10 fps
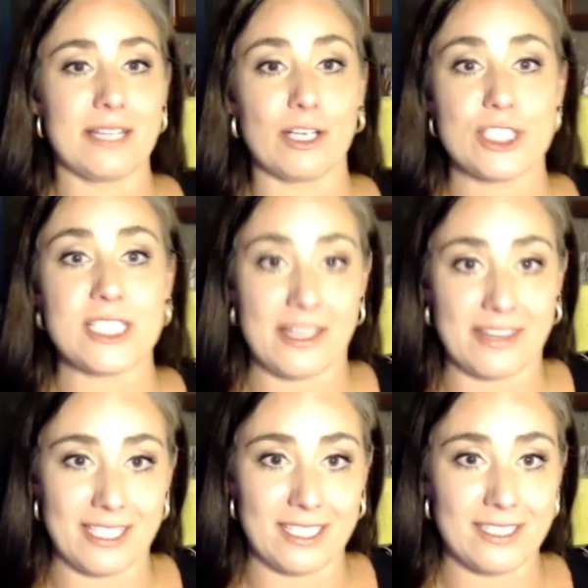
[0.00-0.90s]

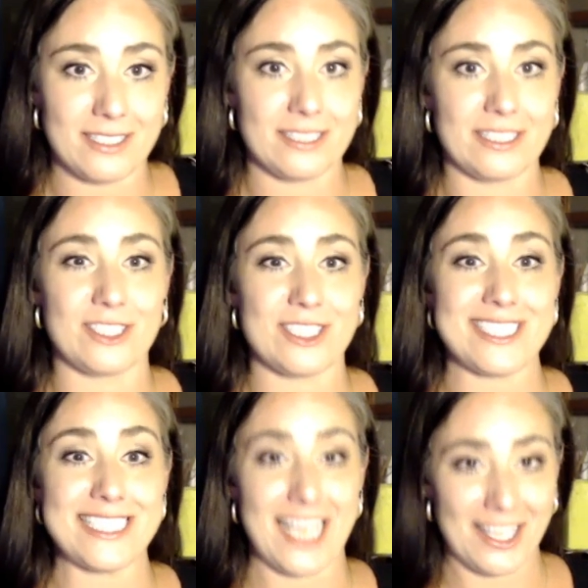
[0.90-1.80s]
nothing. There's
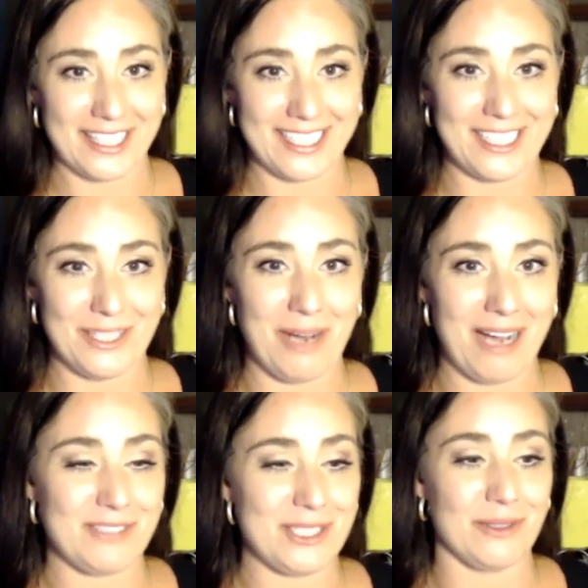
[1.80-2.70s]
nothing. You
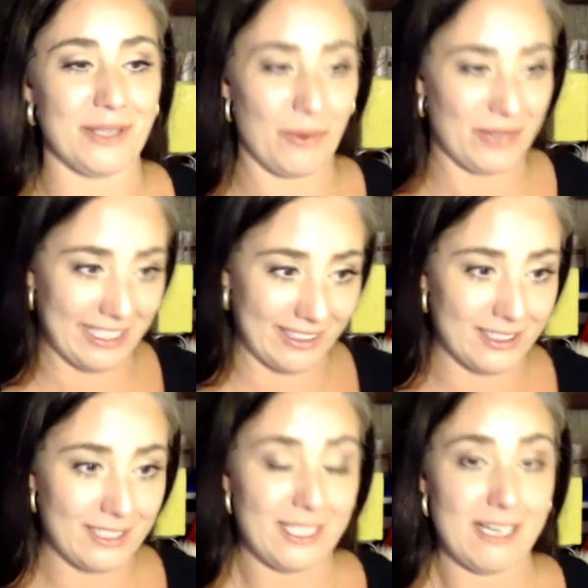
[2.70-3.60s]
have to go there,
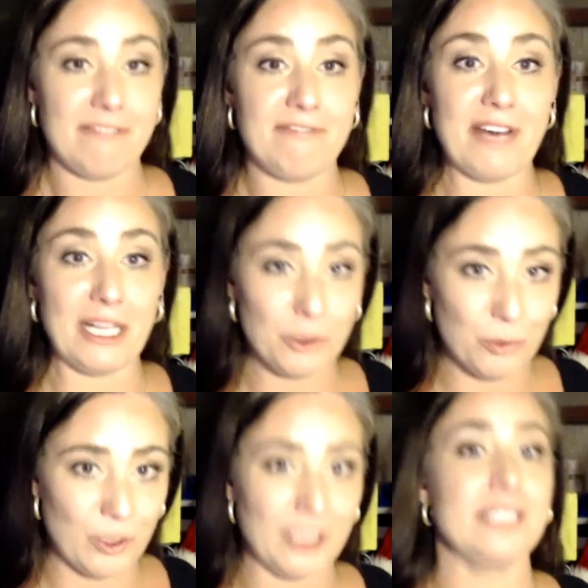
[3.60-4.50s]
fell
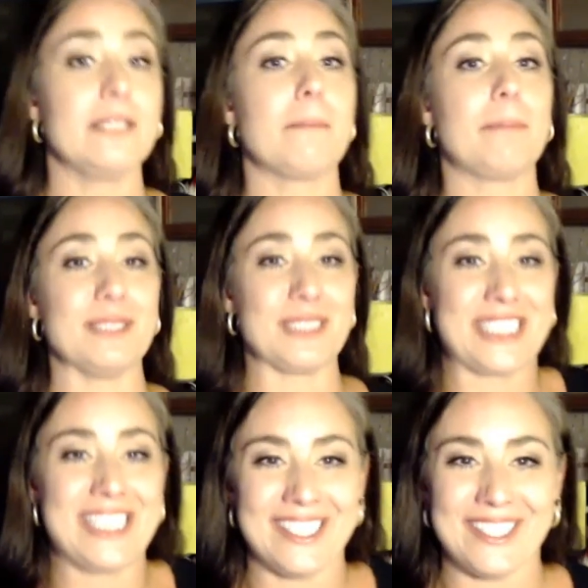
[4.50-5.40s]
wood,
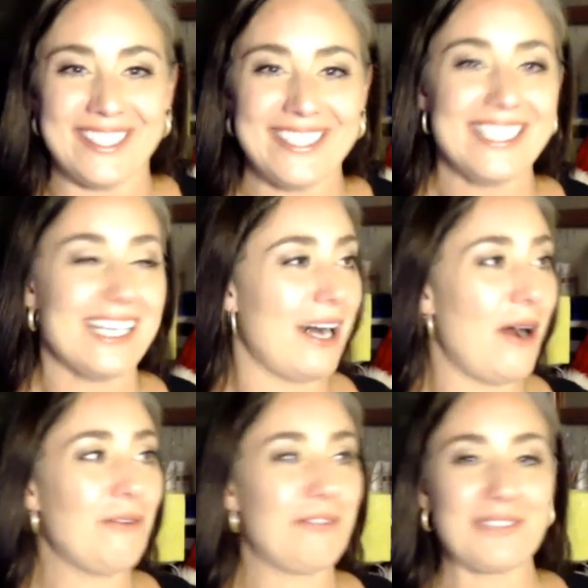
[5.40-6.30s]

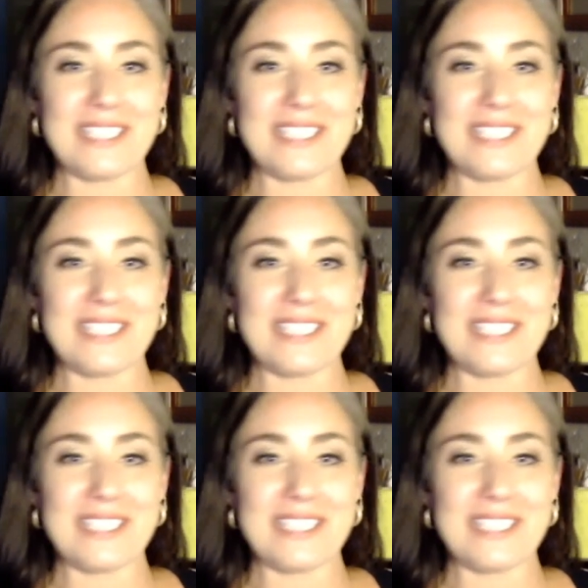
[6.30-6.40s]
hopefully